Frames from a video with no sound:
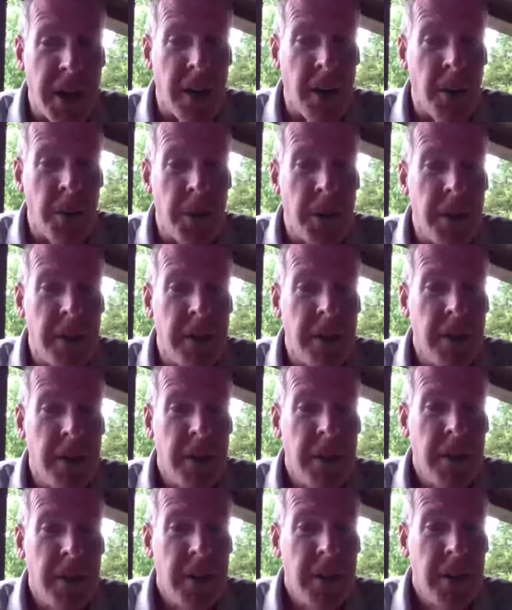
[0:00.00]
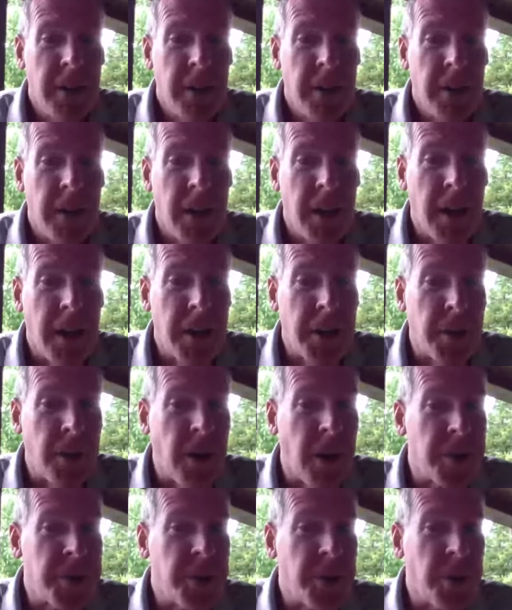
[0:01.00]
Logan, you're
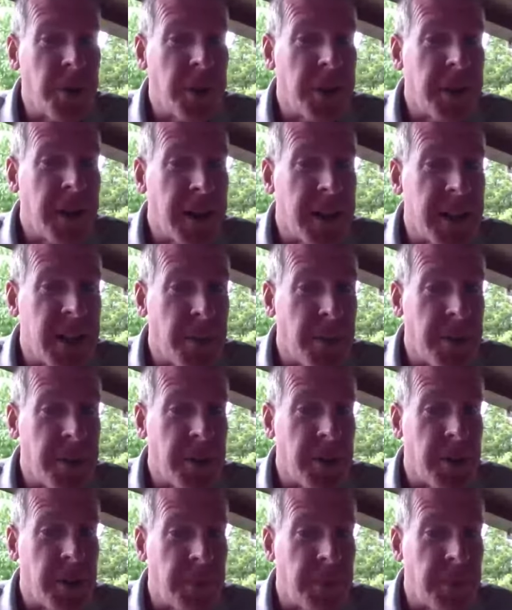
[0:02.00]
also going to take some of your